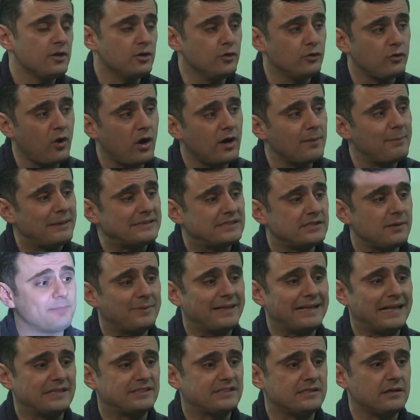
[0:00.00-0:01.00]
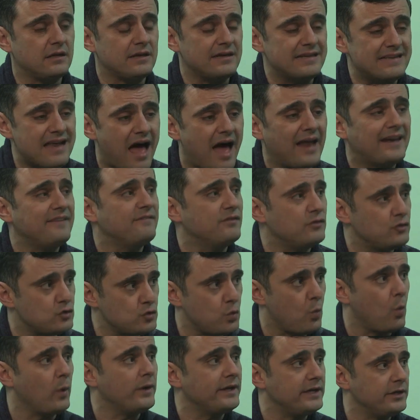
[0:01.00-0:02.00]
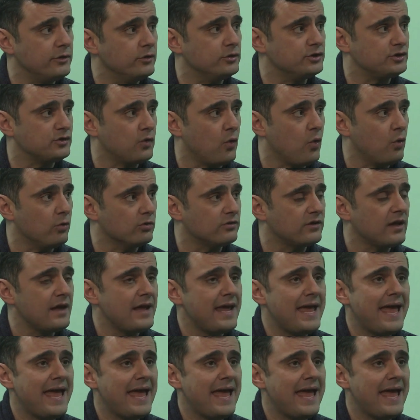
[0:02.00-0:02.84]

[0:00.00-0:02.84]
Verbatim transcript: You're talking about something that's not even 20 years old,